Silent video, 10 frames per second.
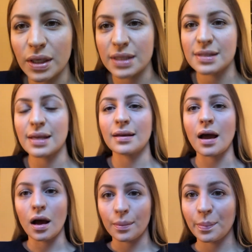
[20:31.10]
is
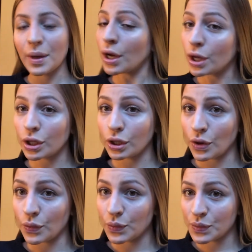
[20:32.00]
an up
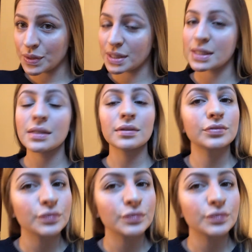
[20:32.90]
close.